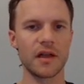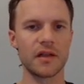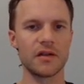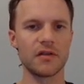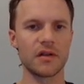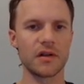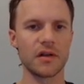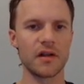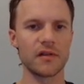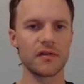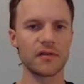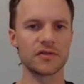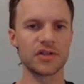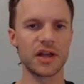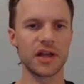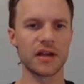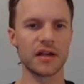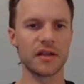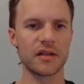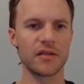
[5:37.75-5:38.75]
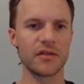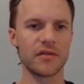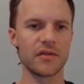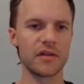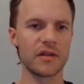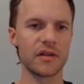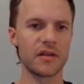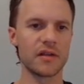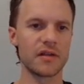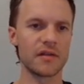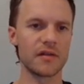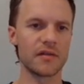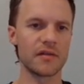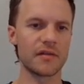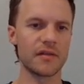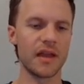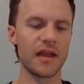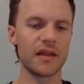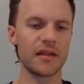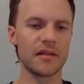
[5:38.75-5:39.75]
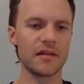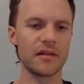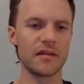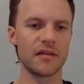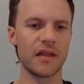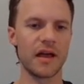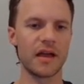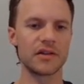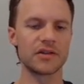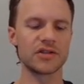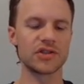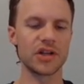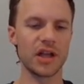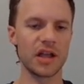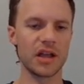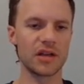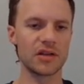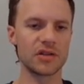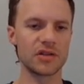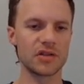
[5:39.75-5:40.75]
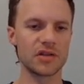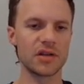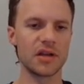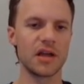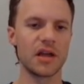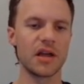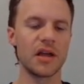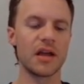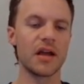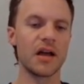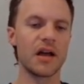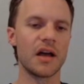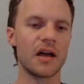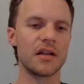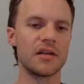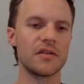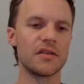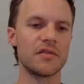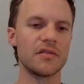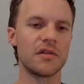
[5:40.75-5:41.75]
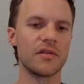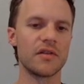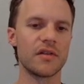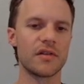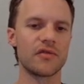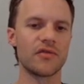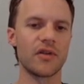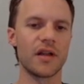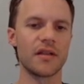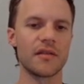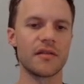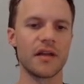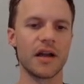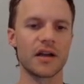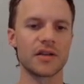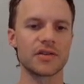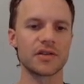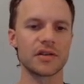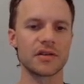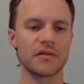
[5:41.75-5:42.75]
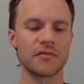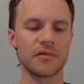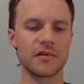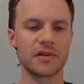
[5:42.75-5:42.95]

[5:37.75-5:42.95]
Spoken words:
and you can also check the state that changed due to this transaction.